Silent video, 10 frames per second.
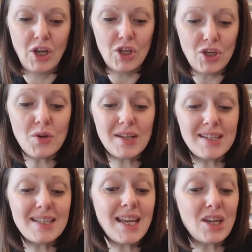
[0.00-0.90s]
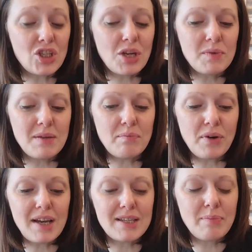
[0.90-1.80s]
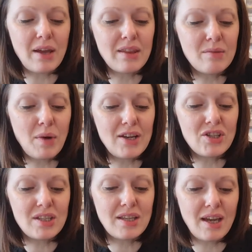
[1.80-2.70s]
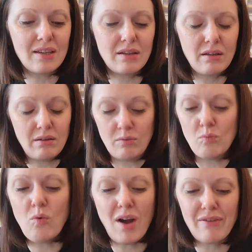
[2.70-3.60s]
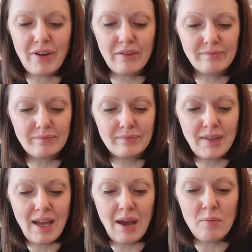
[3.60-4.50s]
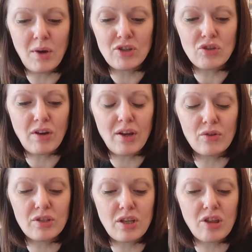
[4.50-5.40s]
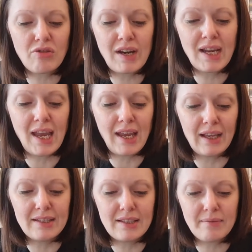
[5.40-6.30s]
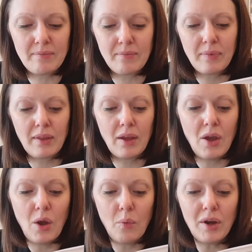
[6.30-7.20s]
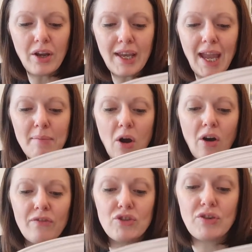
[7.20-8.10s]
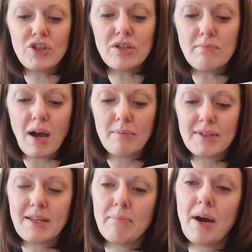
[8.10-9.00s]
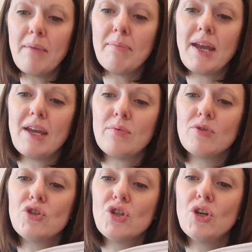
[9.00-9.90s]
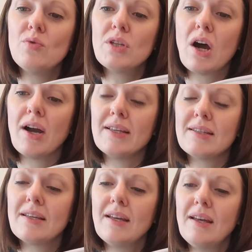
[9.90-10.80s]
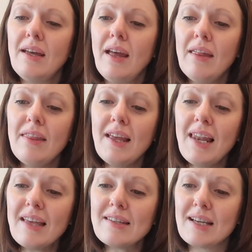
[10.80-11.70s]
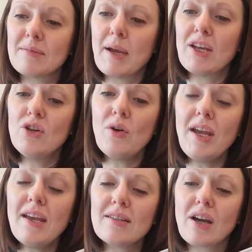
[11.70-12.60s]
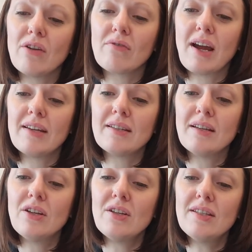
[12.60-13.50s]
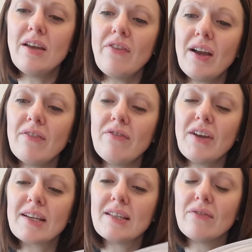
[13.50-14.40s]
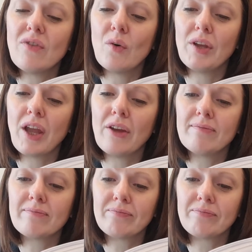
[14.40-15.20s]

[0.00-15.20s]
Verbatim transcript: You could see she was impressed by the way she said, whatever, and went straight on to the Three Kings. When I came off, Trisha's mum said my beard was too tight. The elastic's making your ears go red. See if I can fix it for you.